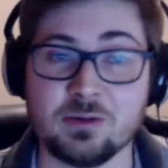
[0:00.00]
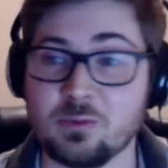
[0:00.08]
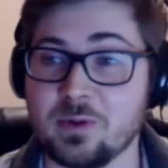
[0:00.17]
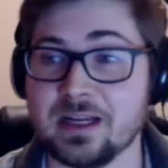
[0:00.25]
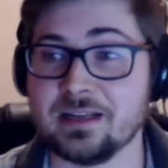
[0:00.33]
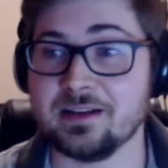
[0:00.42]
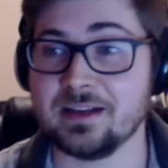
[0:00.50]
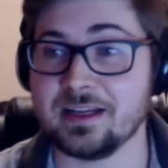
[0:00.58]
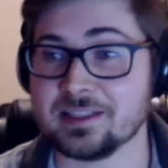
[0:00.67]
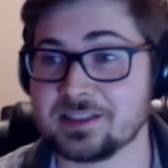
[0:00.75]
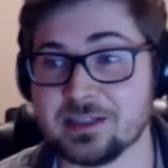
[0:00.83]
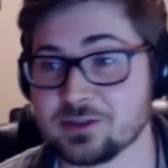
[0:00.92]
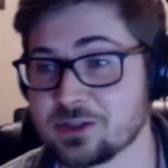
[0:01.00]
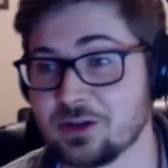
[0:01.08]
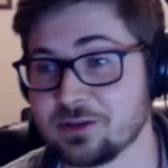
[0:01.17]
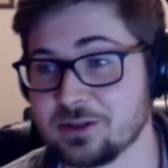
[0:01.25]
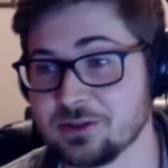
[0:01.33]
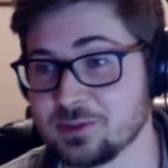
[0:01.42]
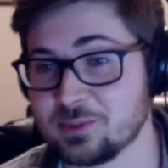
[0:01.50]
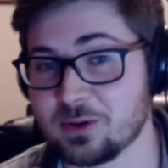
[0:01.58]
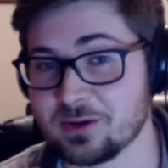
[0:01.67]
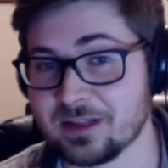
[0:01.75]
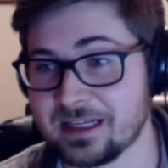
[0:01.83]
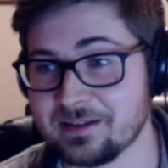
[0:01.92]
when a sales call goes
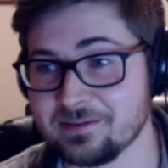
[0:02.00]
poorly.